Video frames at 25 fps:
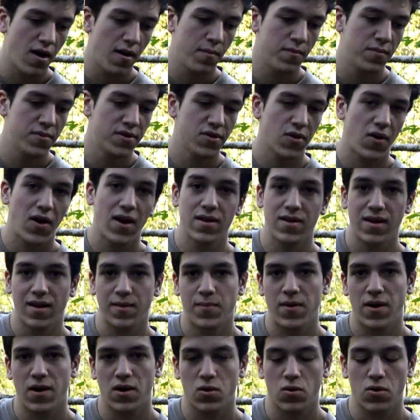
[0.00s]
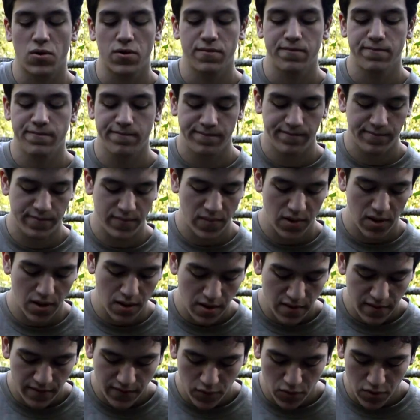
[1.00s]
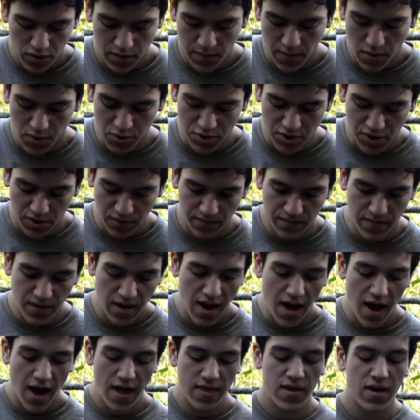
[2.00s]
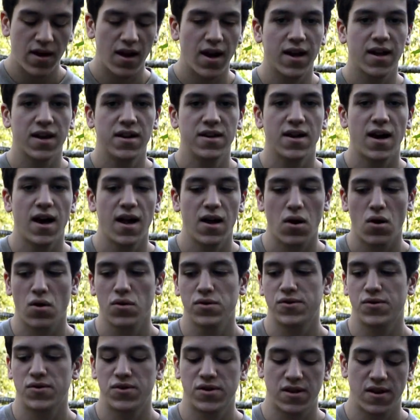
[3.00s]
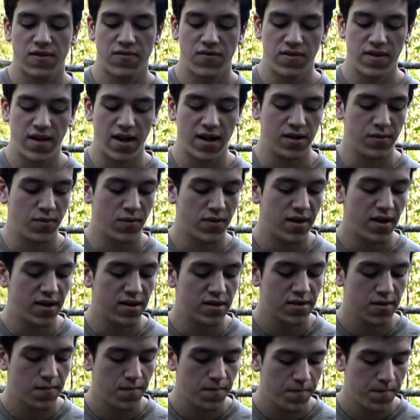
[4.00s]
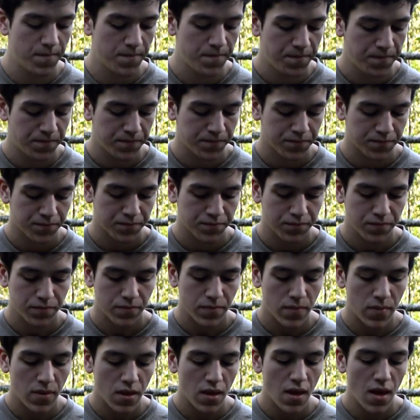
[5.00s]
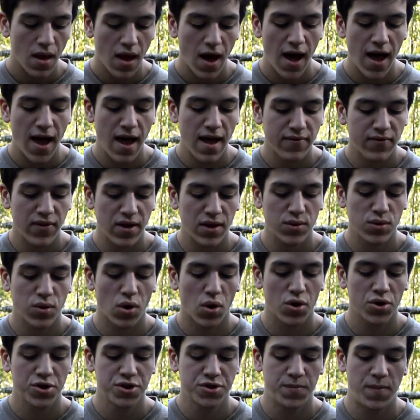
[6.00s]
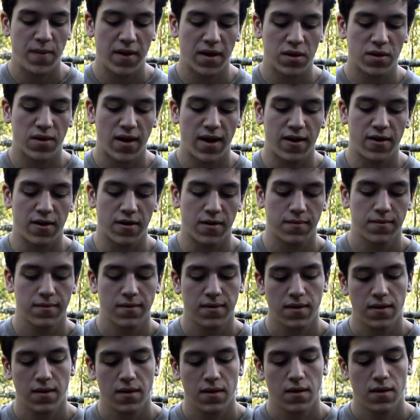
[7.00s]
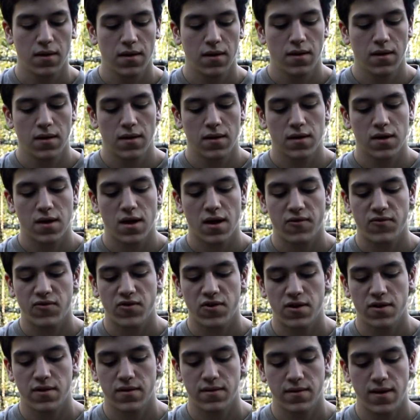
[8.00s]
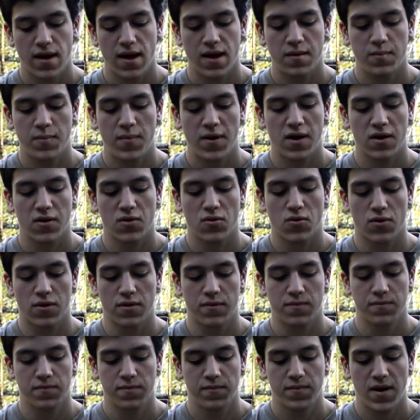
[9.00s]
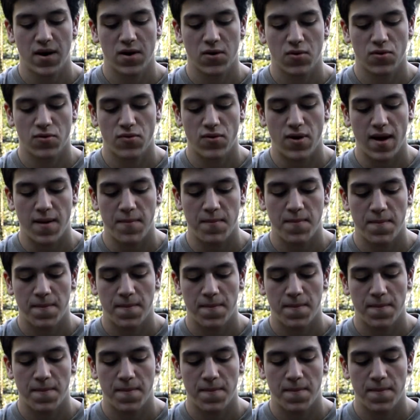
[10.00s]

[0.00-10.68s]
So I like paracord for the bow drill. And then I can tie all sorts of different things with this. I have a large Bic lighter covered in paracord wrap.